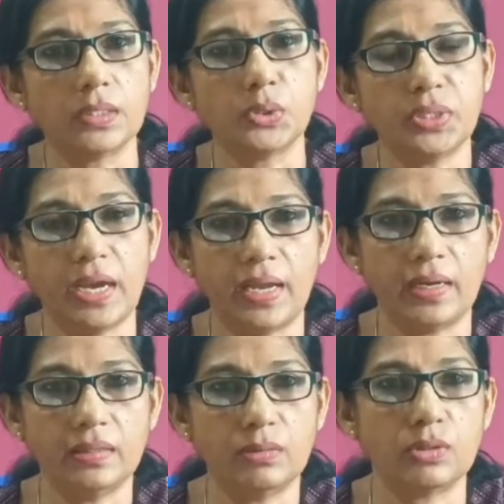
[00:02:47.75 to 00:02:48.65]
to
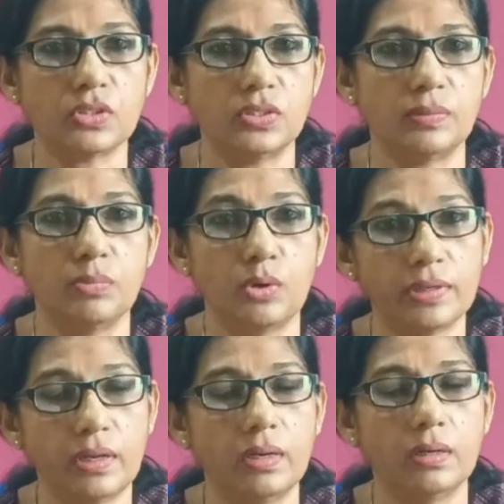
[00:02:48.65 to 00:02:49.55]
carry the oxygen, more
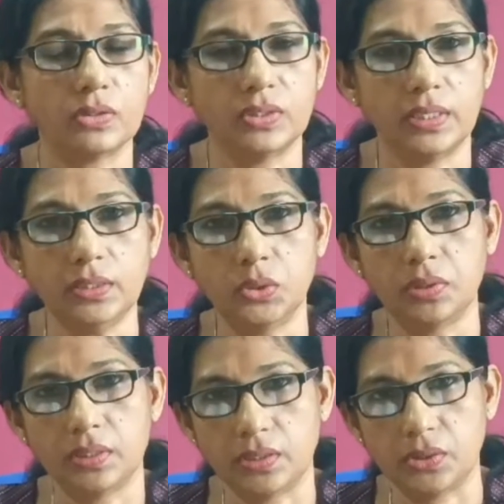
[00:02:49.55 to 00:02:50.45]
oxygen to
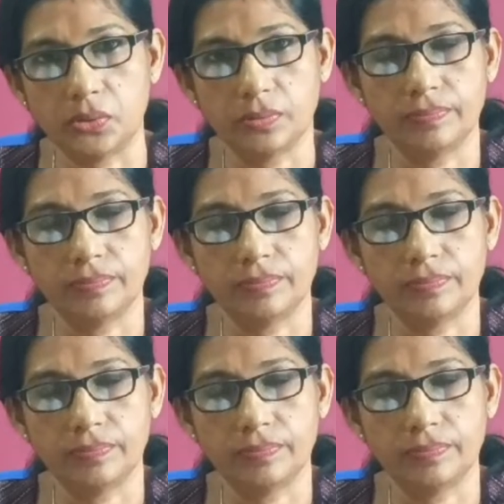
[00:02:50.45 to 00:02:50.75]
the tissue.